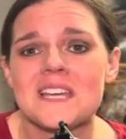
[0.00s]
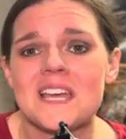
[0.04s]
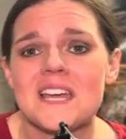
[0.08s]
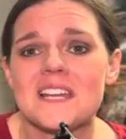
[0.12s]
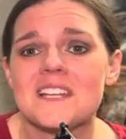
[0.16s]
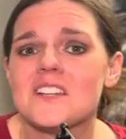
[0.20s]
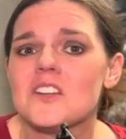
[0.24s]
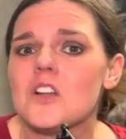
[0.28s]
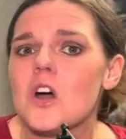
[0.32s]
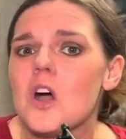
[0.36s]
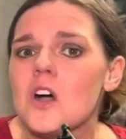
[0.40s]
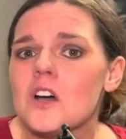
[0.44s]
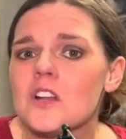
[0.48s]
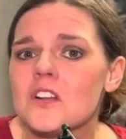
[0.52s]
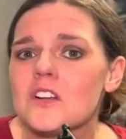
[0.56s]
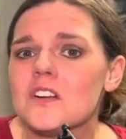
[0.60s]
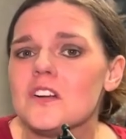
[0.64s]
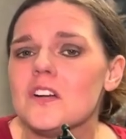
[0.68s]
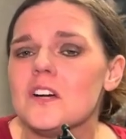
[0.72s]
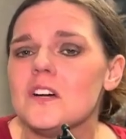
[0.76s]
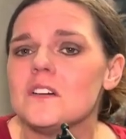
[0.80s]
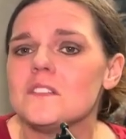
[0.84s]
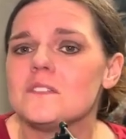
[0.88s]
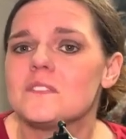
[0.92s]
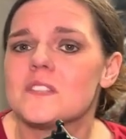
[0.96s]
And in honor
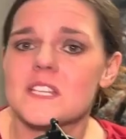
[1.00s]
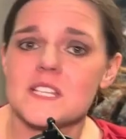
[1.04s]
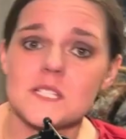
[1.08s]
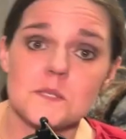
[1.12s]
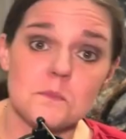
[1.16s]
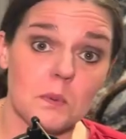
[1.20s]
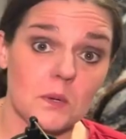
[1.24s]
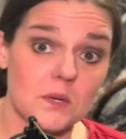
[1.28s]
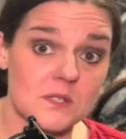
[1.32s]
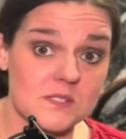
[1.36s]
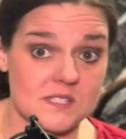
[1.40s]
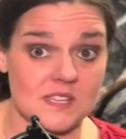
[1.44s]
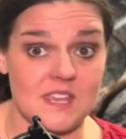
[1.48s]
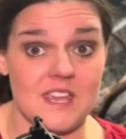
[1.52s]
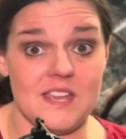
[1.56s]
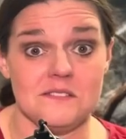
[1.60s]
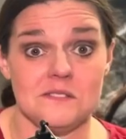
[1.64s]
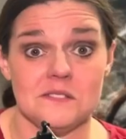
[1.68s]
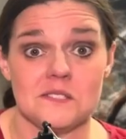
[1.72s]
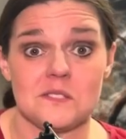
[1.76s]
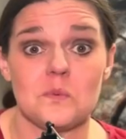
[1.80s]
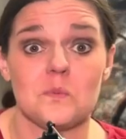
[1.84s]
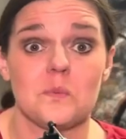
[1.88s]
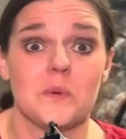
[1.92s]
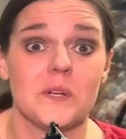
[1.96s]
of these bird
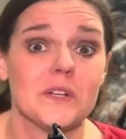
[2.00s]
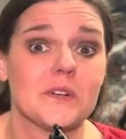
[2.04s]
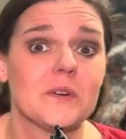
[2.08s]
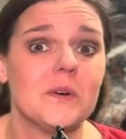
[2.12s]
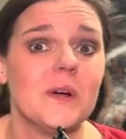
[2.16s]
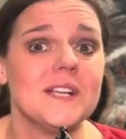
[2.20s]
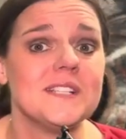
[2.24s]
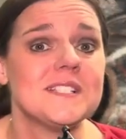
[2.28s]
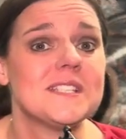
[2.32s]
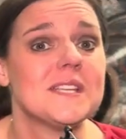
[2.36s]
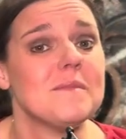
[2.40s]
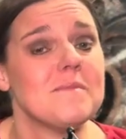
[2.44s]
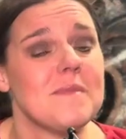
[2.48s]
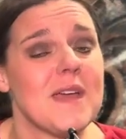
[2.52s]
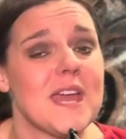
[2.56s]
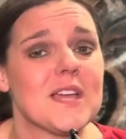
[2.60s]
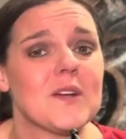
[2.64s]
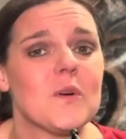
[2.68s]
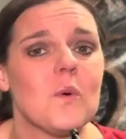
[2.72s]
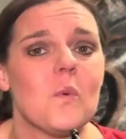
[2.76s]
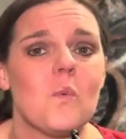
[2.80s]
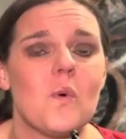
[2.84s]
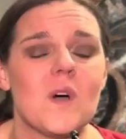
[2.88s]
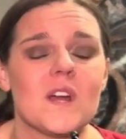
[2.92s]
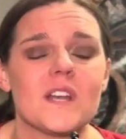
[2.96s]
skins, we're going to
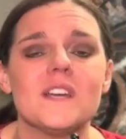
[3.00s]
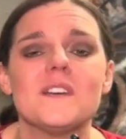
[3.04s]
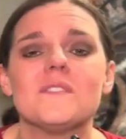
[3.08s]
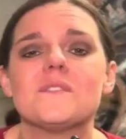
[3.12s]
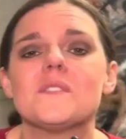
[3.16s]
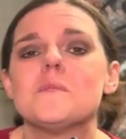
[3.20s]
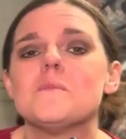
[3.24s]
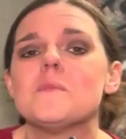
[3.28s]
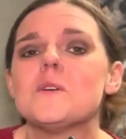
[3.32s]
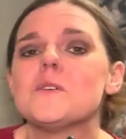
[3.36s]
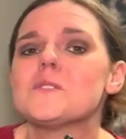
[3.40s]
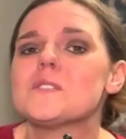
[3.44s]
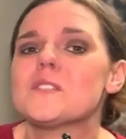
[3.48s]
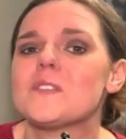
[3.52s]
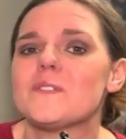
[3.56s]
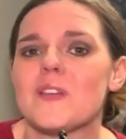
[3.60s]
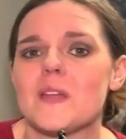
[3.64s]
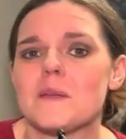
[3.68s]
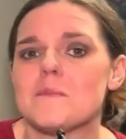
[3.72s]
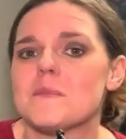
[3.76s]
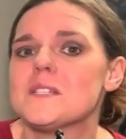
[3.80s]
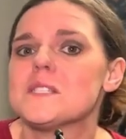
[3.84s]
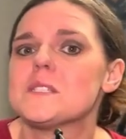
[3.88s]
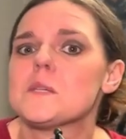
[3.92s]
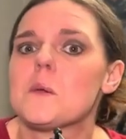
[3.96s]
make one of the most
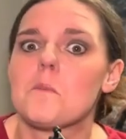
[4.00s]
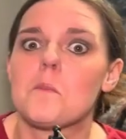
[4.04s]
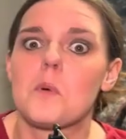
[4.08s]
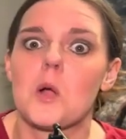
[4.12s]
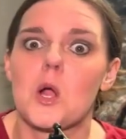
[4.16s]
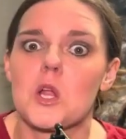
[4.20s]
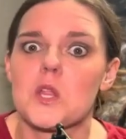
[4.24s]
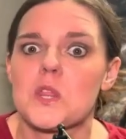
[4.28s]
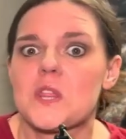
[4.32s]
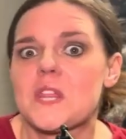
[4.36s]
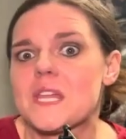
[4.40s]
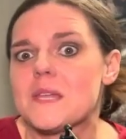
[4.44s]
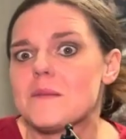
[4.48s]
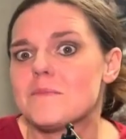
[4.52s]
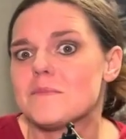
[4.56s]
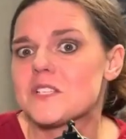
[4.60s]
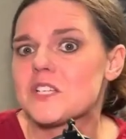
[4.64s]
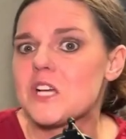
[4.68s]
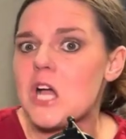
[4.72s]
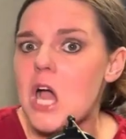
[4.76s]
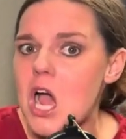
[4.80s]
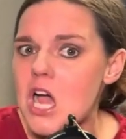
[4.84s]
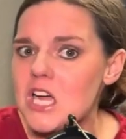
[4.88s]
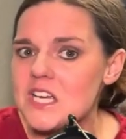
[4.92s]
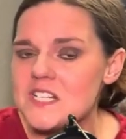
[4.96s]
famous
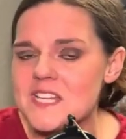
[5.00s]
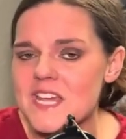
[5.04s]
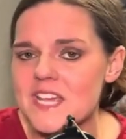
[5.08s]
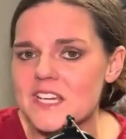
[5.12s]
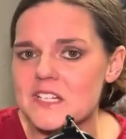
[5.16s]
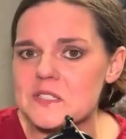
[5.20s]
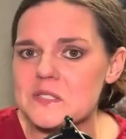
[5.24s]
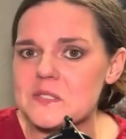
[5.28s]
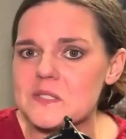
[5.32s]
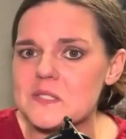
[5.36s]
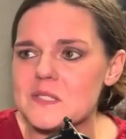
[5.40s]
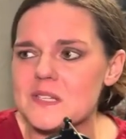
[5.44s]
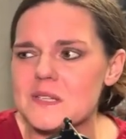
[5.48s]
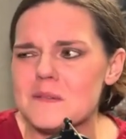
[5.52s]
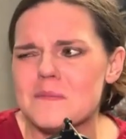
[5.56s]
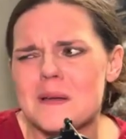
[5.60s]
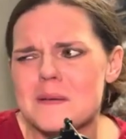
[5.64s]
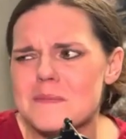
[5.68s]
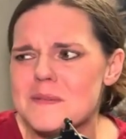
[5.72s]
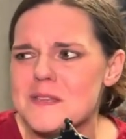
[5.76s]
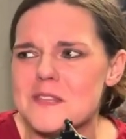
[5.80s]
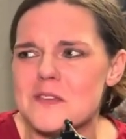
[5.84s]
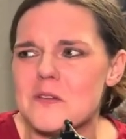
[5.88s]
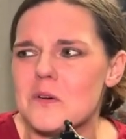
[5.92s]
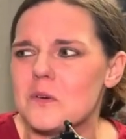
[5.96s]
bird-themed cocktails. It
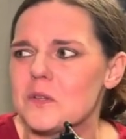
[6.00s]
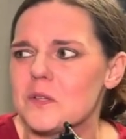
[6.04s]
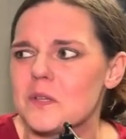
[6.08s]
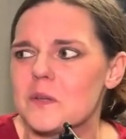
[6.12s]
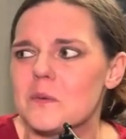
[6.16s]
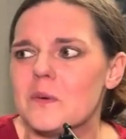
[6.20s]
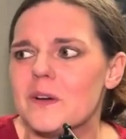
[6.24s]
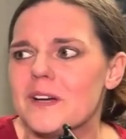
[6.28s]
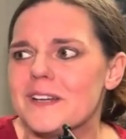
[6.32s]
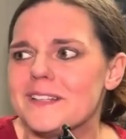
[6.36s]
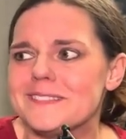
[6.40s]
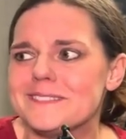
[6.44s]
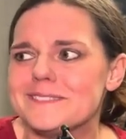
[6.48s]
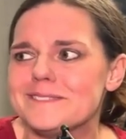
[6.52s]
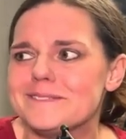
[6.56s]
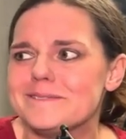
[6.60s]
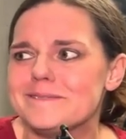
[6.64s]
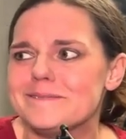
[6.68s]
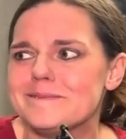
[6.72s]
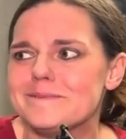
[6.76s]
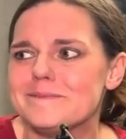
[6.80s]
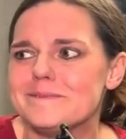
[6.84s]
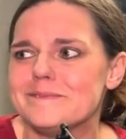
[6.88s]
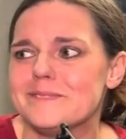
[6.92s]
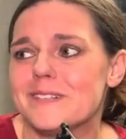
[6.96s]
might be the only one.
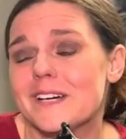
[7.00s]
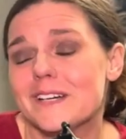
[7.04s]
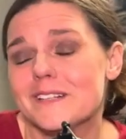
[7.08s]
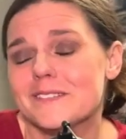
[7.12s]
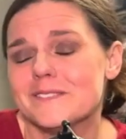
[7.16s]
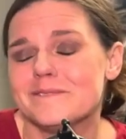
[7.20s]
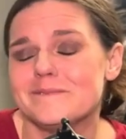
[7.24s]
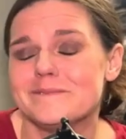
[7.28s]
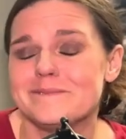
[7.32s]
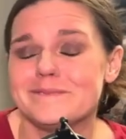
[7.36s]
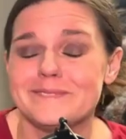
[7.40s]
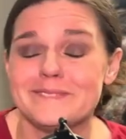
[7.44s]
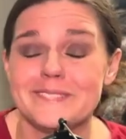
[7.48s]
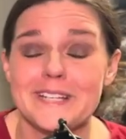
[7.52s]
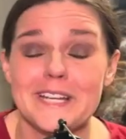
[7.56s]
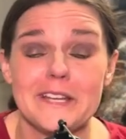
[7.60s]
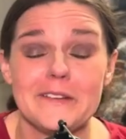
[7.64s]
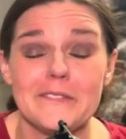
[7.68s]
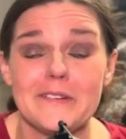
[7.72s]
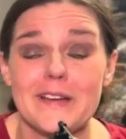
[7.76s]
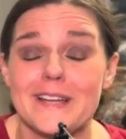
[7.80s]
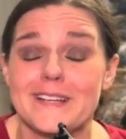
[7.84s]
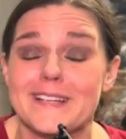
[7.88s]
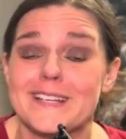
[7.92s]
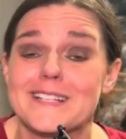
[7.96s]
Well,
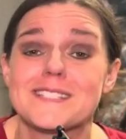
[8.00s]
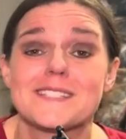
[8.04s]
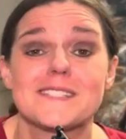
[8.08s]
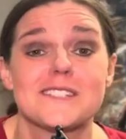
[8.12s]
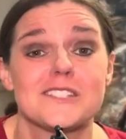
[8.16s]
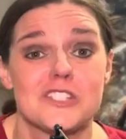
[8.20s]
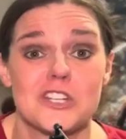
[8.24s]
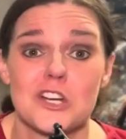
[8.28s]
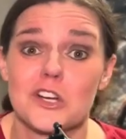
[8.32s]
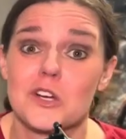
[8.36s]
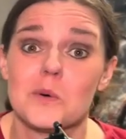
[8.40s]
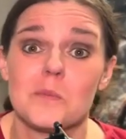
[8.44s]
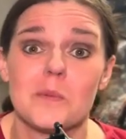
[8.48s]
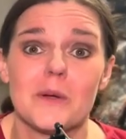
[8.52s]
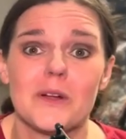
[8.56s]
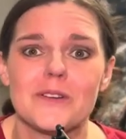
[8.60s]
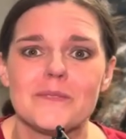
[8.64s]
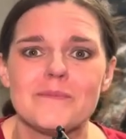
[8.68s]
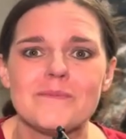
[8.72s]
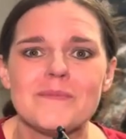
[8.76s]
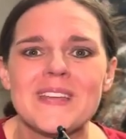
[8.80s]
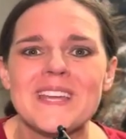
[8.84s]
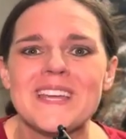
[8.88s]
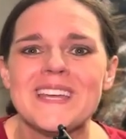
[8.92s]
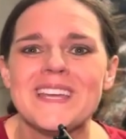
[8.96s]
anyway, it's the Jungle
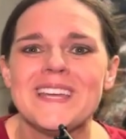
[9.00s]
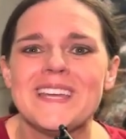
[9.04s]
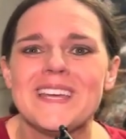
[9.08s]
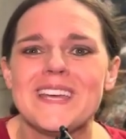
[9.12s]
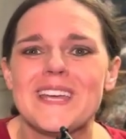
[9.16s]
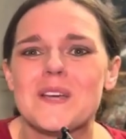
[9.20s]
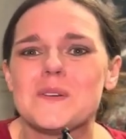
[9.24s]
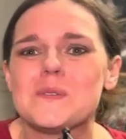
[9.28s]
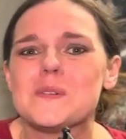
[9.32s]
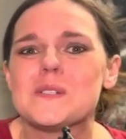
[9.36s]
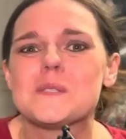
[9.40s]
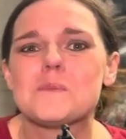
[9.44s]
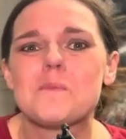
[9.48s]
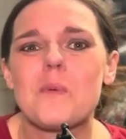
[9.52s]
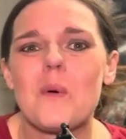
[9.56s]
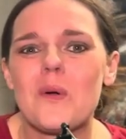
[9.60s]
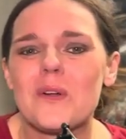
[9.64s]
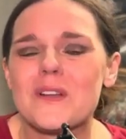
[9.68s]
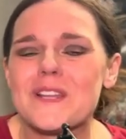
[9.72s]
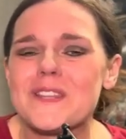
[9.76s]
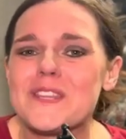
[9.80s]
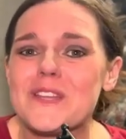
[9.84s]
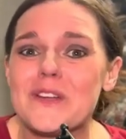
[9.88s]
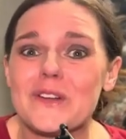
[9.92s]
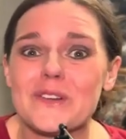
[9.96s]
Bird. It was
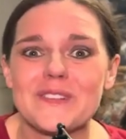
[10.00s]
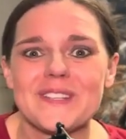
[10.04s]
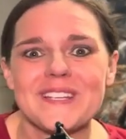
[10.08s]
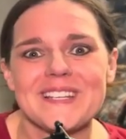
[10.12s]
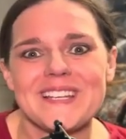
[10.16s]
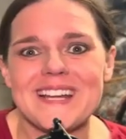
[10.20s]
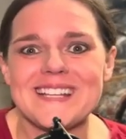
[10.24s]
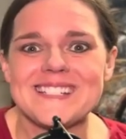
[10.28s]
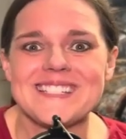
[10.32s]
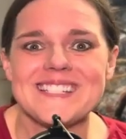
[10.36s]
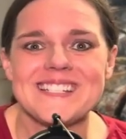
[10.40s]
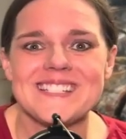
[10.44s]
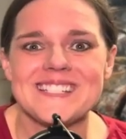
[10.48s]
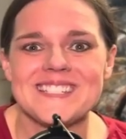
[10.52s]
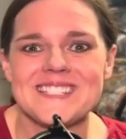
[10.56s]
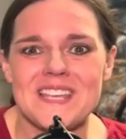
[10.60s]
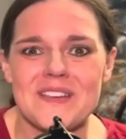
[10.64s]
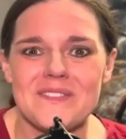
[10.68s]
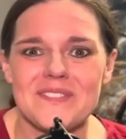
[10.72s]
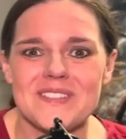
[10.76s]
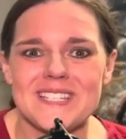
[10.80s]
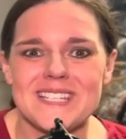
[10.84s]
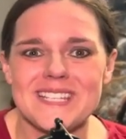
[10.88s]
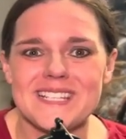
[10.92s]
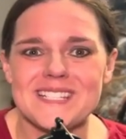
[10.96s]
born in the early nineteen
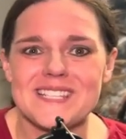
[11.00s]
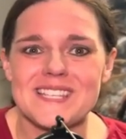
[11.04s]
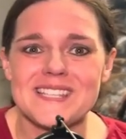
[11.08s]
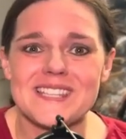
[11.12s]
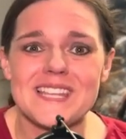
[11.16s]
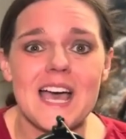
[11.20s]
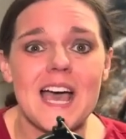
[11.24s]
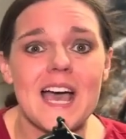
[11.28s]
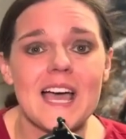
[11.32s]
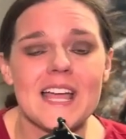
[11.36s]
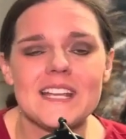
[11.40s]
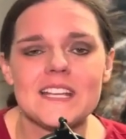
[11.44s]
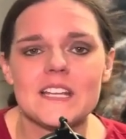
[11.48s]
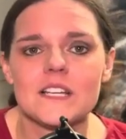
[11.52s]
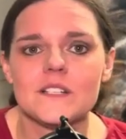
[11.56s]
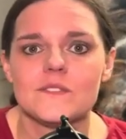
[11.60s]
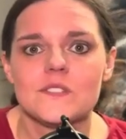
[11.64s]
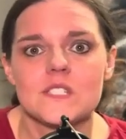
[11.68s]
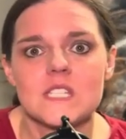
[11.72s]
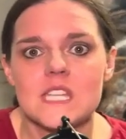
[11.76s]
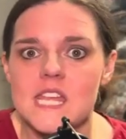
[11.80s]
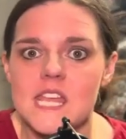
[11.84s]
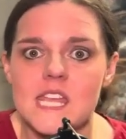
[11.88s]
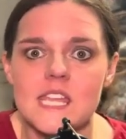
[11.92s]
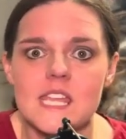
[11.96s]
seventies at the height
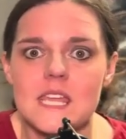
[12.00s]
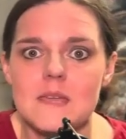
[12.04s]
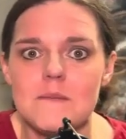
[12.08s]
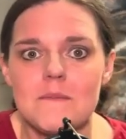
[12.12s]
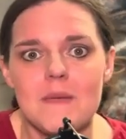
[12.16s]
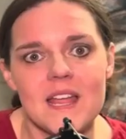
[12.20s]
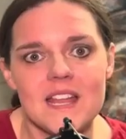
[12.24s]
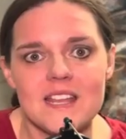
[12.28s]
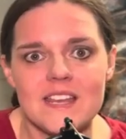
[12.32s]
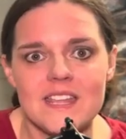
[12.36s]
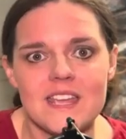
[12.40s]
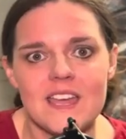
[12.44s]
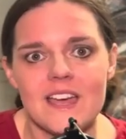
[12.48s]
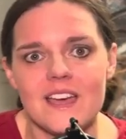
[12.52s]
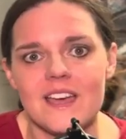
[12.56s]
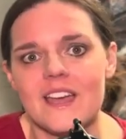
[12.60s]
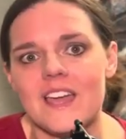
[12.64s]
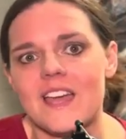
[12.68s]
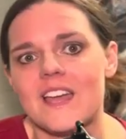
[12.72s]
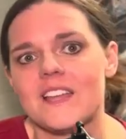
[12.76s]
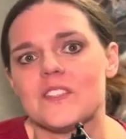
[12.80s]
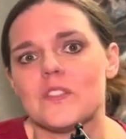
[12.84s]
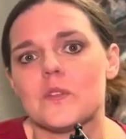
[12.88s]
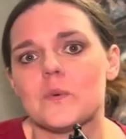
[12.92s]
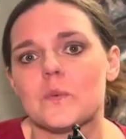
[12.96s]
of tiki mania
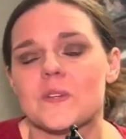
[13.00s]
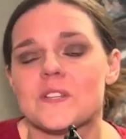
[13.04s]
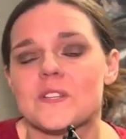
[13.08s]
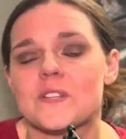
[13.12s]
and the